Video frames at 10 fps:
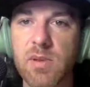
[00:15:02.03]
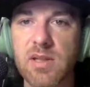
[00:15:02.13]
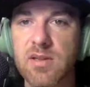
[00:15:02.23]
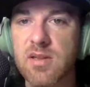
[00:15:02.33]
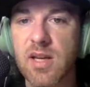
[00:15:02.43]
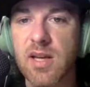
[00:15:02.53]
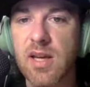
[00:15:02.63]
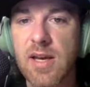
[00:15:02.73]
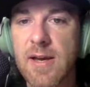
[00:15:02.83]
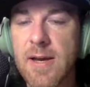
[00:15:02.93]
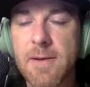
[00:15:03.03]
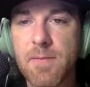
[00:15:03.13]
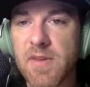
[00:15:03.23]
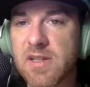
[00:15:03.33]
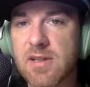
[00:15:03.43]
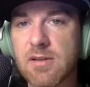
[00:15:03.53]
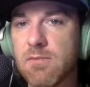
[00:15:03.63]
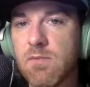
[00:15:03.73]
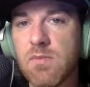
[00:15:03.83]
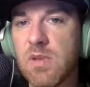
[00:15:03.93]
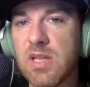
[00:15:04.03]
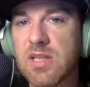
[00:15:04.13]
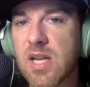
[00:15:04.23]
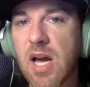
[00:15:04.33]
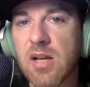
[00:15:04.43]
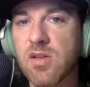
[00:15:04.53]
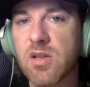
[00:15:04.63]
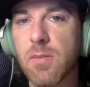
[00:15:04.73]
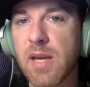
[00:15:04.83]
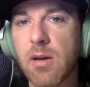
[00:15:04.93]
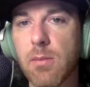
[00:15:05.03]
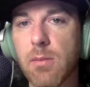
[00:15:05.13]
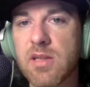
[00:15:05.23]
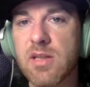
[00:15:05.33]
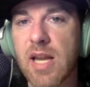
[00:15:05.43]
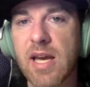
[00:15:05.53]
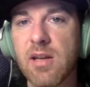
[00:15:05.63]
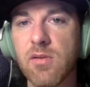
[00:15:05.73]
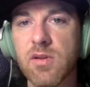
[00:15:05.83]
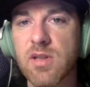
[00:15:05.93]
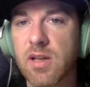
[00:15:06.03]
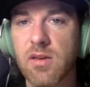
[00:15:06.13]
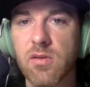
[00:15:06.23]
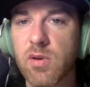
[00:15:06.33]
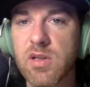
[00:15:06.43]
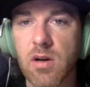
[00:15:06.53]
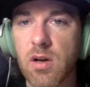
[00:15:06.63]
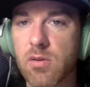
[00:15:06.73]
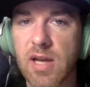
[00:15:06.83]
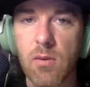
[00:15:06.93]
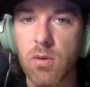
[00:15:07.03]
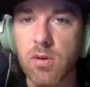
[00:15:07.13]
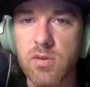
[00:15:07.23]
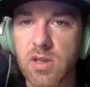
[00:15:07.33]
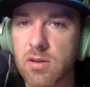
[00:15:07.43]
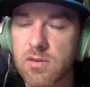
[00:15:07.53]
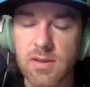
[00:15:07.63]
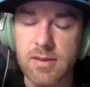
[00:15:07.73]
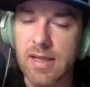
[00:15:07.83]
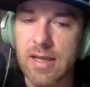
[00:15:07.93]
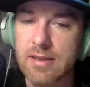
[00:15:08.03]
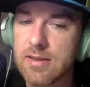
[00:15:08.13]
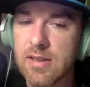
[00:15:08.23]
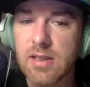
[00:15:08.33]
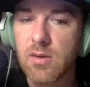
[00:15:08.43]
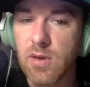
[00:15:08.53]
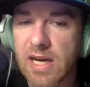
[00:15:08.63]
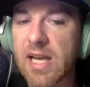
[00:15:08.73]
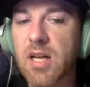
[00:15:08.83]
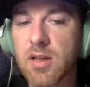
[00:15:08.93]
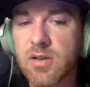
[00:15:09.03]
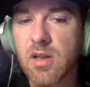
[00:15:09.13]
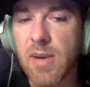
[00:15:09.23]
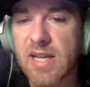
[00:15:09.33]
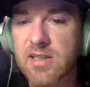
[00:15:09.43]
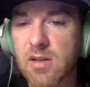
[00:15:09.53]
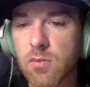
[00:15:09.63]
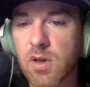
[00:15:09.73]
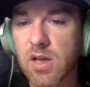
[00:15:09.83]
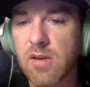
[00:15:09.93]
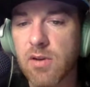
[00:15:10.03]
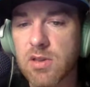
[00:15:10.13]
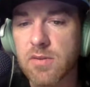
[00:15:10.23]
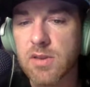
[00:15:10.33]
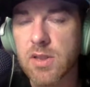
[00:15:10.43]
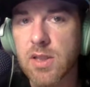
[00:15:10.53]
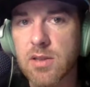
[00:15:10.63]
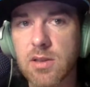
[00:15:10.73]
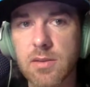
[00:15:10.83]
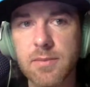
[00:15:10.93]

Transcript: Because it's like, listen, it's not just a make or miss night. It's like the threes aren't going down, we're losing. It's like, nah, we're gonna get close to the basket and we're gonna give ourselves a chance.